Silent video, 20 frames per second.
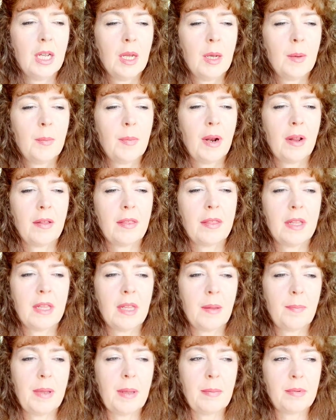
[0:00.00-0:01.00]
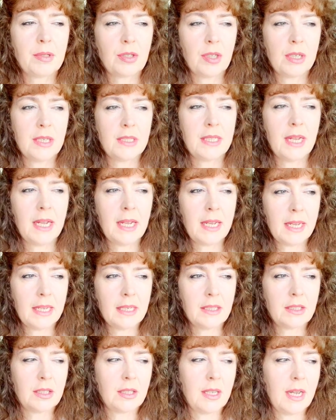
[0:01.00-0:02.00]
But I think that people's going to take it
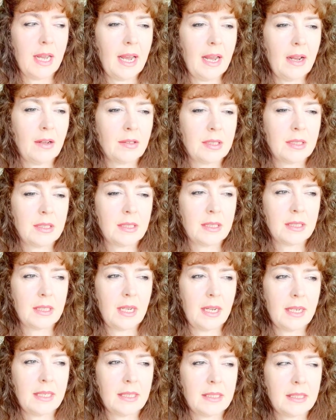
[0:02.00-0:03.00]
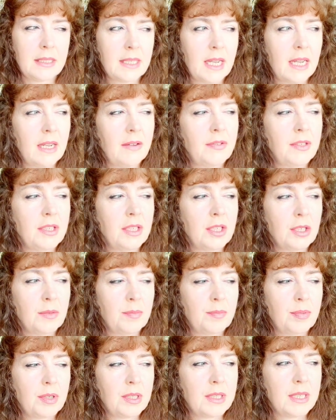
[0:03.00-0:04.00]
into their houses as like a safety or
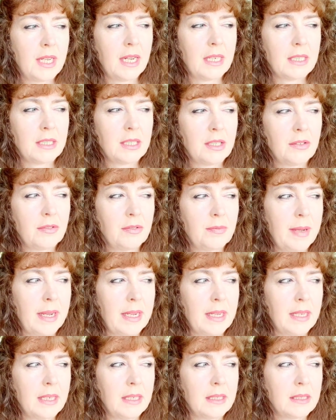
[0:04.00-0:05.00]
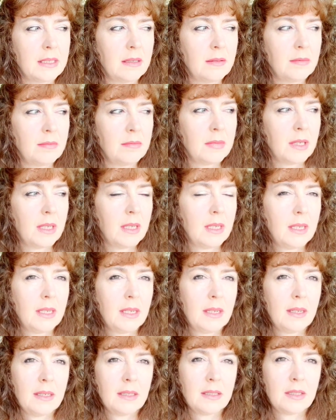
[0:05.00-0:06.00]
protective mechanism.
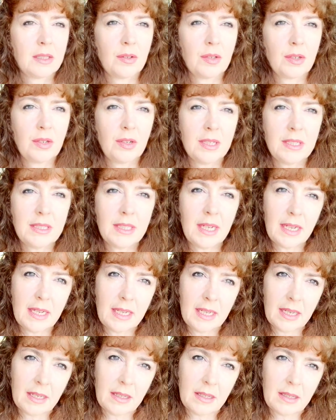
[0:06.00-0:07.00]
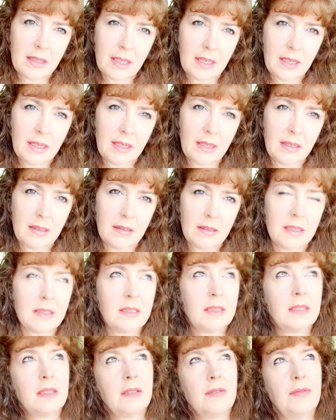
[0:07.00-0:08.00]
So they're going to take it in thinking this
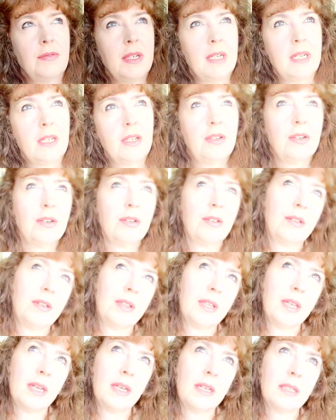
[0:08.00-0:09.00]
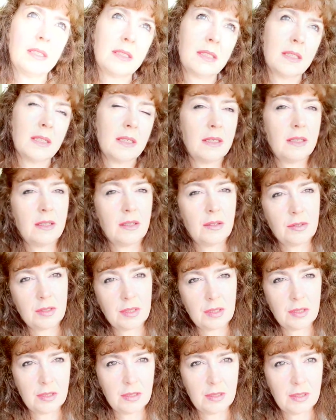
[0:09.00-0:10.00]
is a really good thing. It's a
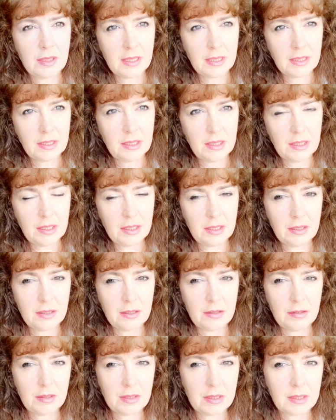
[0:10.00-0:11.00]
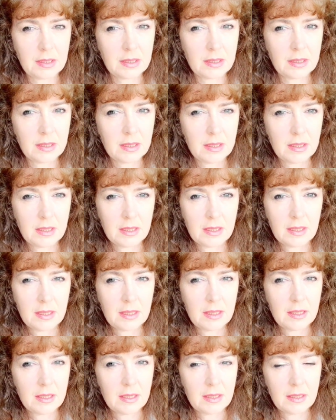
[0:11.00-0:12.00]
good thing to use.
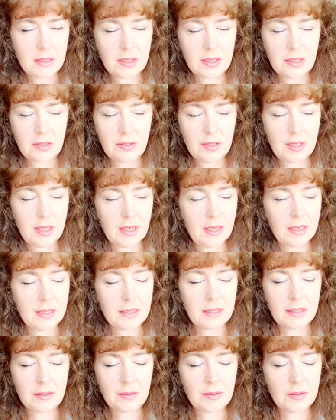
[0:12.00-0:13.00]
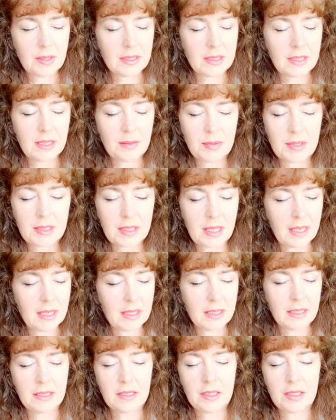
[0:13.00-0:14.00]
Do you know, guys, as I'm saying
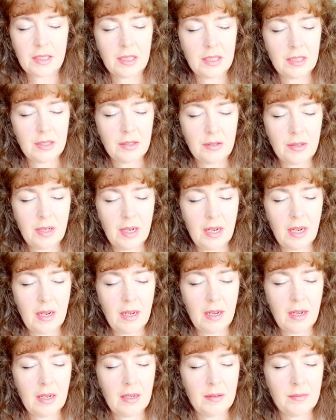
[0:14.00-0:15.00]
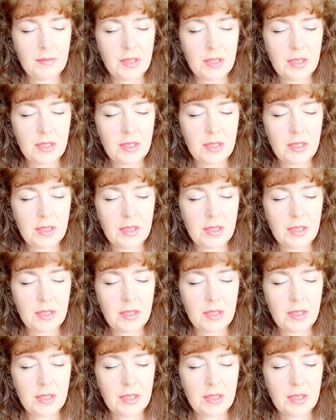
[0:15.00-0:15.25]
this to you, I'm